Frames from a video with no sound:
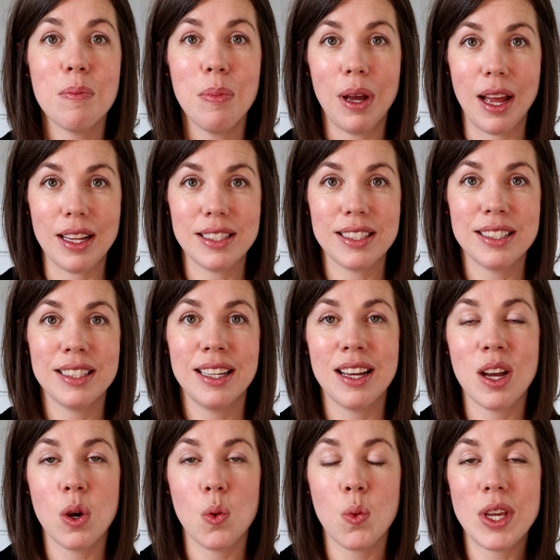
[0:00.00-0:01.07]
But
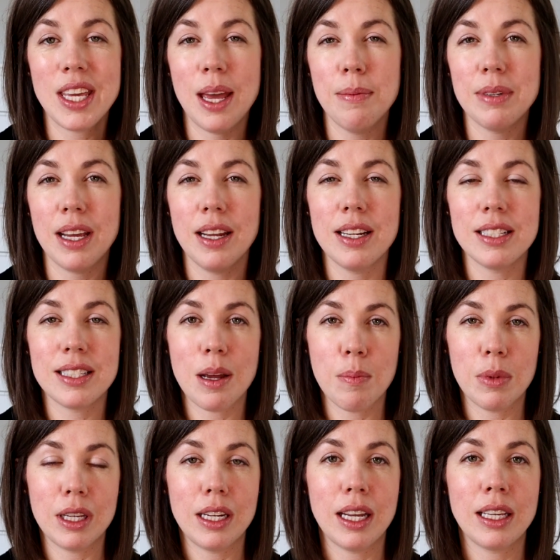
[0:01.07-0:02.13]
we kept kind of
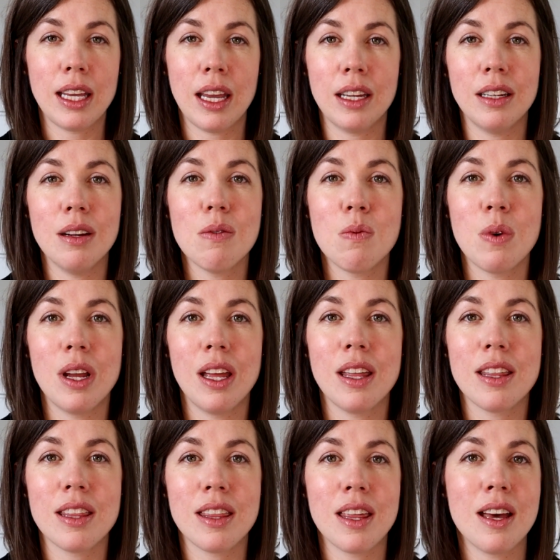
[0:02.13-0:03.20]
stumbling again
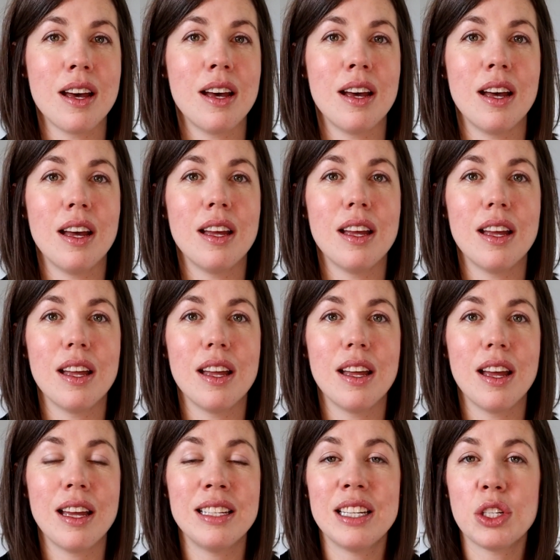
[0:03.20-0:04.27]
with the
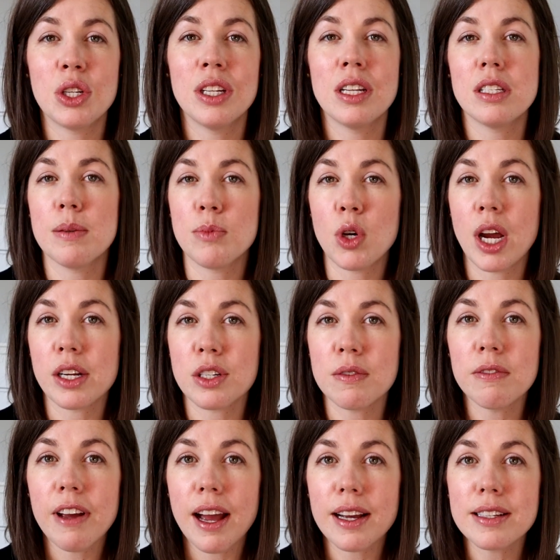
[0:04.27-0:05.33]
addition and
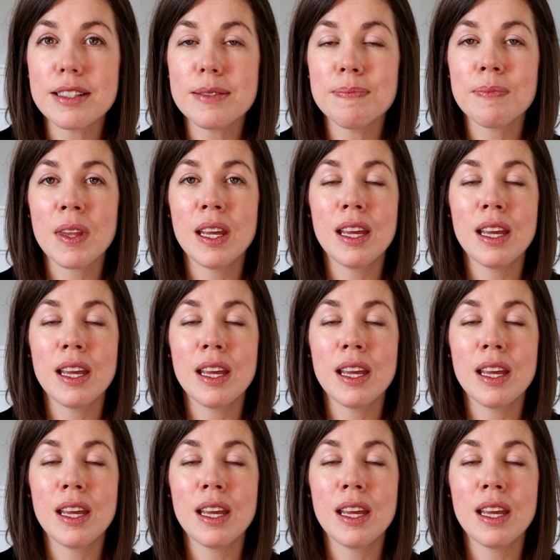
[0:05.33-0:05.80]
subtraction facts